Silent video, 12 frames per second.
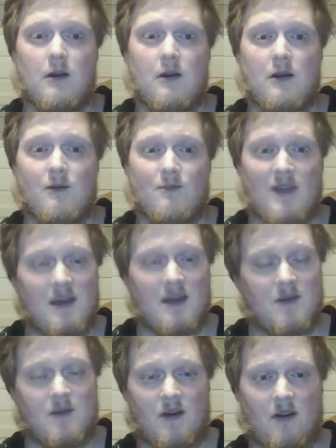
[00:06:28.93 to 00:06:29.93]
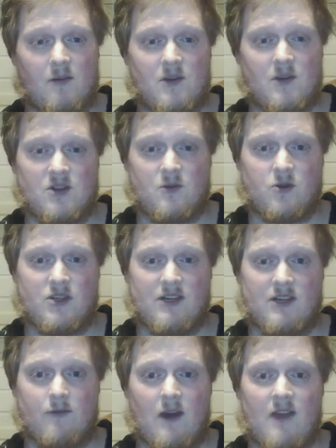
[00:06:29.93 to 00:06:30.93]
maybe bringing the bishop to
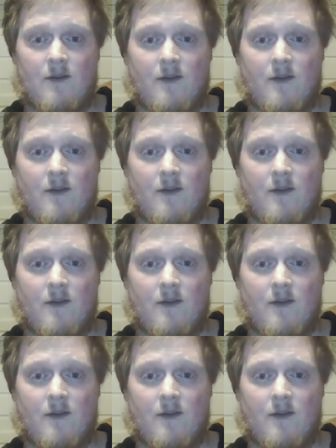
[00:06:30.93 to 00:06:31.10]
g5.